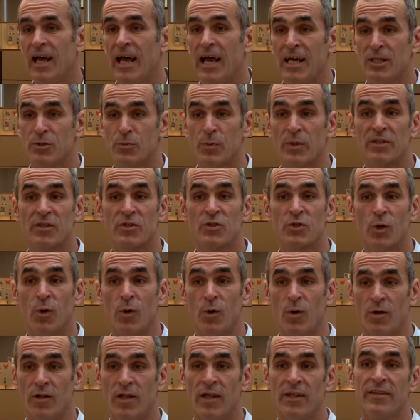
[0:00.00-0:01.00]
As with the
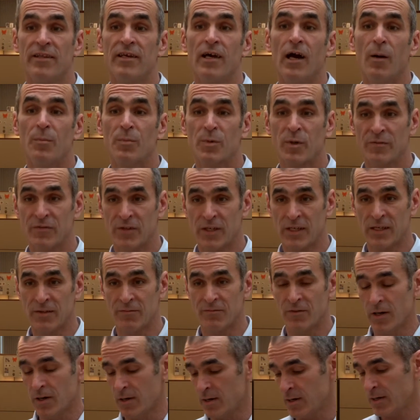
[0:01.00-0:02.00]
sole, the upper of the
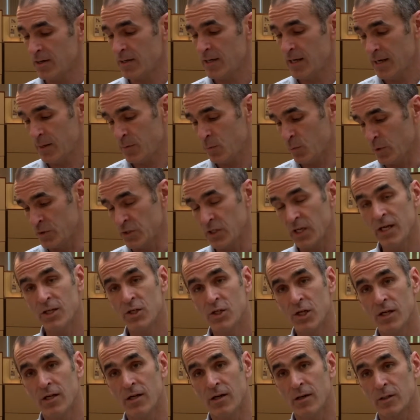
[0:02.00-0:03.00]
Kinvara was
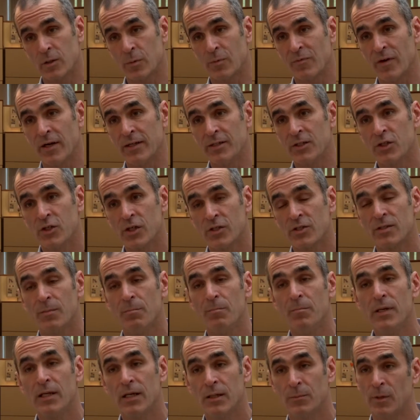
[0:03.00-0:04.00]
engineered to provide just the
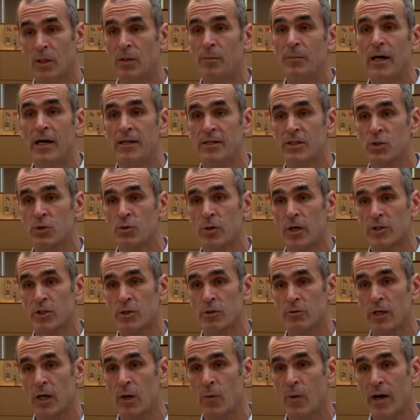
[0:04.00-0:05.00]
minimal amount of
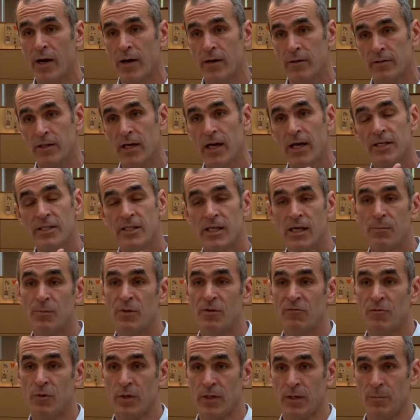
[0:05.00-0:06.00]
structure required to keep
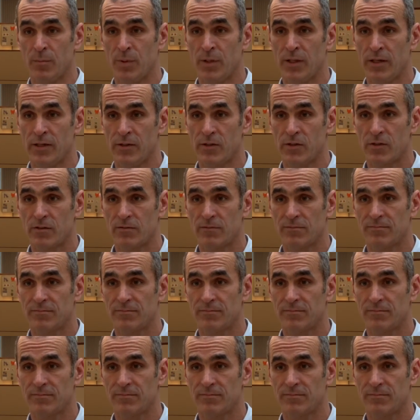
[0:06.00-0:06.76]
the foot in place.